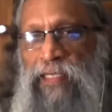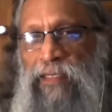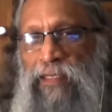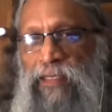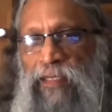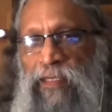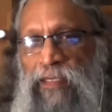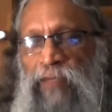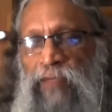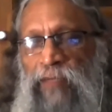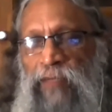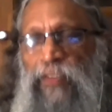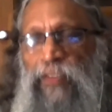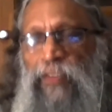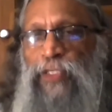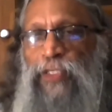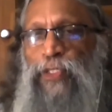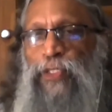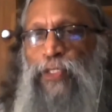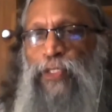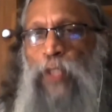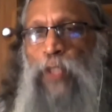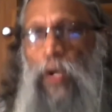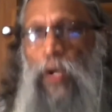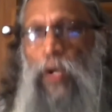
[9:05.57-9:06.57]
with
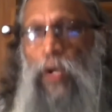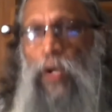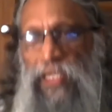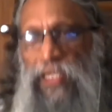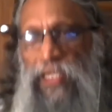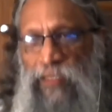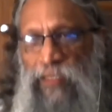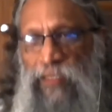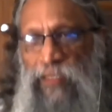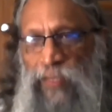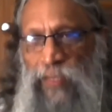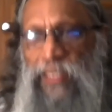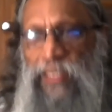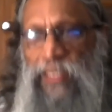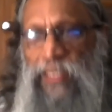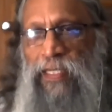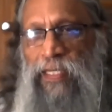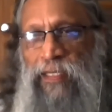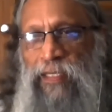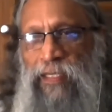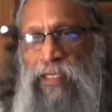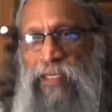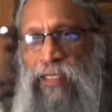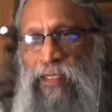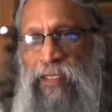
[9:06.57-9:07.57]
stronger vigor
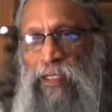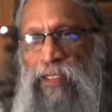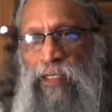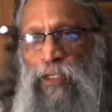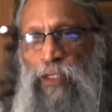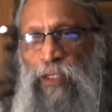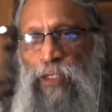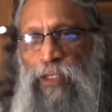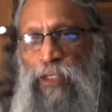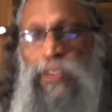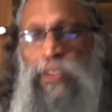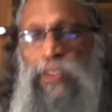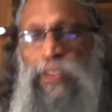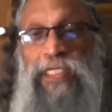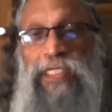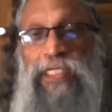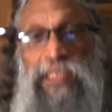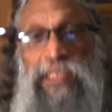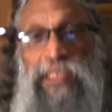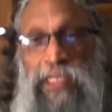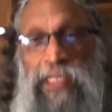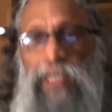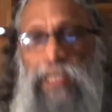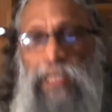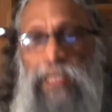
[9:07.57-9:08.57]
to
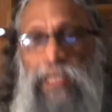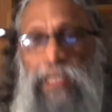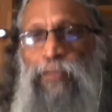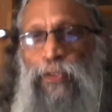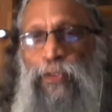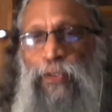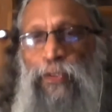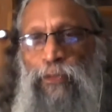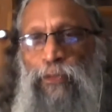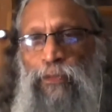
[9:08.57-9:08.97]
disturb you.